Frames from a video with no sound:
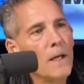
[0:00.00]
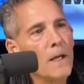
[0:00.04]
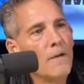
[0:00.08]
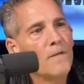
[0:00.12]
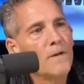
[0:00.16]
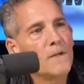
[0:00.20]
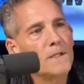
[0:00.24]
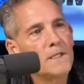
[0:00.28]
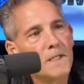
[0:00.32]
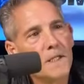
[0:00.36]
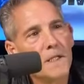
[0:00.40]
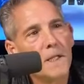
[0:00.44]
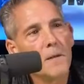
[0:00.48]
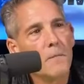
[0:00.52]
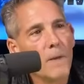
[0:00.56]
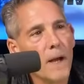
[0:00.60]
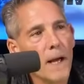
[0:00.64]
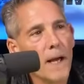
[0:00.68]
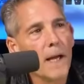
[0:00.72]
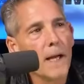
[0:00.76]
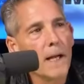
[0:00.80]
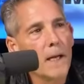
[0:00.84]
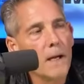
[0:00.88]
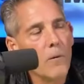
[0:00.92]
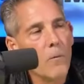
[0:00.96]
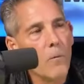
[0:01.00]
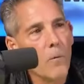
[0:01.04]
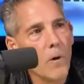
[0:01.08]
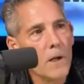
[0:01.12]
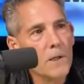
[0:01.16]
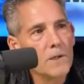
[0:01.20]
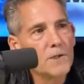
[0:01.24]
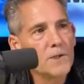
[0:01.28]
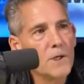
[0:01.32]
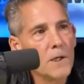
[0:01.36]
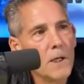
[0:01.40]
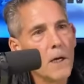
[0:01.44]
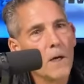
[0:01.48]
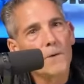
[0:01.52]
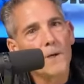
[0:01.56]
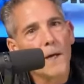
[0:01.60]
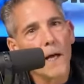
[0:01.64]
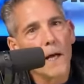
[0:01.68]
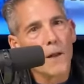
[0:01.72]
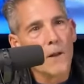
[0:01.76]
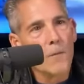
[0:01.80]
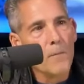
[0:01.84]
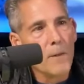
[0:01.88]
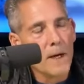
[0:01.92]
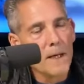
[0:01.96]
If it's in the bank, why don't you go
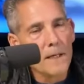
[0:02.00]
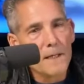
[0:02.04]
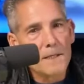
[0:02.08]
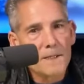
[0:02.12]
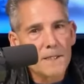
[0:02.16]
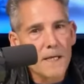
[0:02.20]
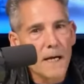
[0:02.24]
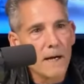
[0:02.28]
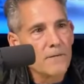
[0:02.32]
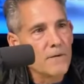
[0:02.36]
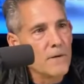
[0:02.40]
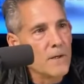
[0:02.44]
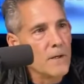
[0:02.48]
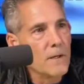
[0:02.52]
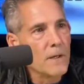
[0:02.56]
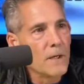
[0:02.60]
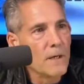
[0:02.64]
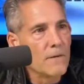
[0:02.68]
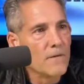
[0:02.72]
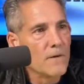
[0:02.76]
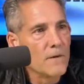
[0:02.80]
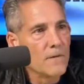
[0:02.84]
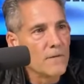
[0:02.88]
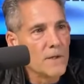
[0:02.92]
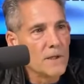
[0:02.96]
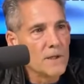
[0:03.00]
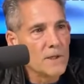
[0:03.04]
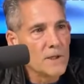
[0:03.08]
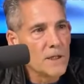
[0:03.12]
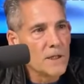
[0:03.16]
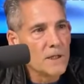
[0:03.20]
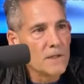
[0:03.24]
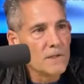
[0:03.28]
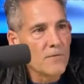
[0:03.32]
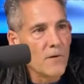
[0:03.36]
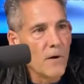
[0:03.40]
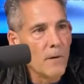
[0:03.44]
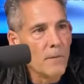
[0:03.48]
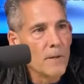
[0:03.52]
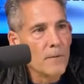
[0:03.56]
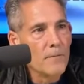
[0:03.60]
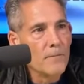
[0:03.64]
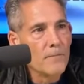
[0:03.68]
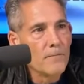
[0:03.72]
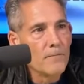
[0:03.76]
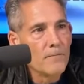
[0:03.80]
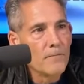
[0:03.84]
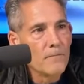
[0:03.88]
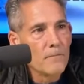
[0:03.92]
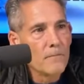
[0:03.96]
down to the bank this afternoon and get 50 G's from it?
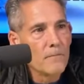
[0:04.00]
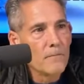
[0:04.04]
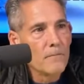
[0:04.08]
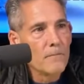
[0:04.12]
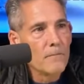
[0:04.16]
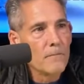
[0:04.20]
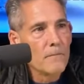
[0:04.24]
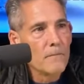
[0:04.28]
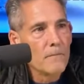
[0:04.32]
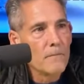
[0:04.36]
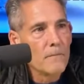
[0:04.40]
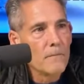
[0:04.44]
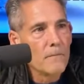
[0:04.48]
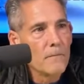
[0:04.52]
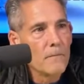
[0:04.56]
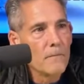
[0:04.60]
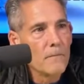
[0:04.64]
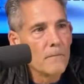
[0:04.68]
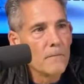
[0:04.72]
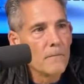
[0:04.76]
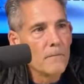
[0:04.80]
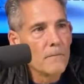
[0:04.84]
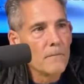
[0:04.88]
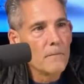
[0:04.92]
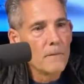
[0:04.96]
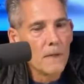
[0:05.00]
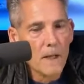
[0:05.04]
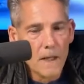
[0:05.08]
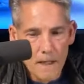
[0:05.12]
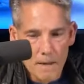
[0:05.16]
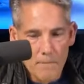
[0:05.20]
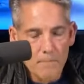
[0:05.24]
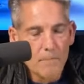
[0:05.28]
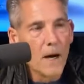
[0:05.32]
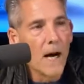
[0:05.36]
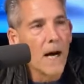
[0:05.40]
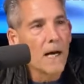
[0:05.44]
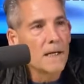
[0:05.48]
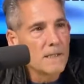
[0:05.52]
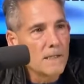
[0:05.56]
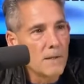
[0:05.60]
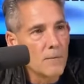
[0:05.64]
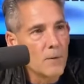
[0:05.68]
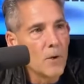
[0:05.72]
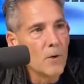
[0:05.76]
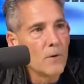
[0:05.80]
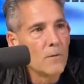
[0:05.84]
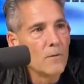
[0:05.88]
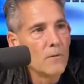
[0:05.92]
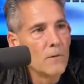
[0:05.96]
Is that hard?
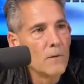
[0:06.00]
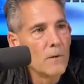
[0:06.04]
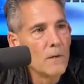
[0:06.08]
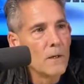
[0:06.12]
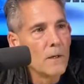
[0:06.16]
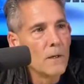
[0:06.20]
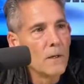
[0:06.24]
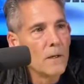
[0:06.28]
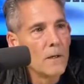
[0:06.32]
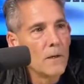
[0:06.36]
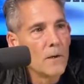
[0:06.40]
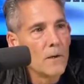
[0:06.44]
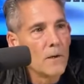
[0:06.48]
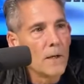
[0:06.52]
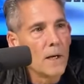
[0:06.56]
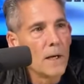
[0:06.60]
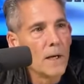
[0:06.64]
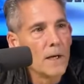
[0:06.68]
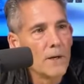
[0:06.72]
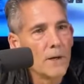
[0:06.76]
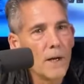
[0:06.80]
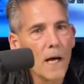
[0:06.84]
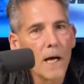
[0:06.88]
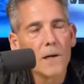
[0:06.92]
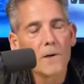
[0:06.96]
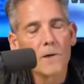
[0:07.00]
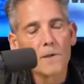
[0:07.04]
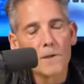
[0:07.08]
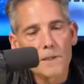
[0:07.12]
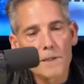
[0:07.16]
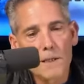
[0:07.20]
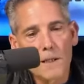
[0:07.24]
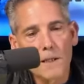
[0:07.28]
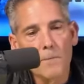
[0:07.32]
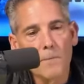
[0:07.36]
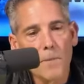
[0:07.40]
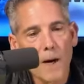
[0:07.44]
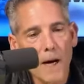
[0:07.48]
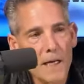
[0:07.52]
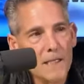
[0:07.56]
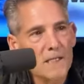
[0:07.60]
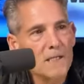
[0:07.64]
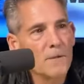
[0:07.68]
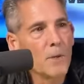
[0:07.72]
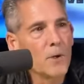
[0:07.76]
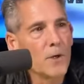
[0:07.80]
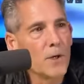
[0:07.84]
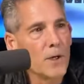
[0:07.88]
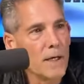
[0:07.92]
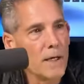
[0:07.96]
Impossible. Okay. Not only is it they,
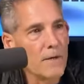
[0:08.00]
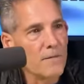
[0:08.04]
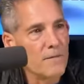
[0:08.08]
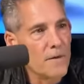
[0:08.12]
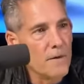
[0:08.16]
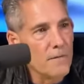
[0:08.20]
impossible they, they, to get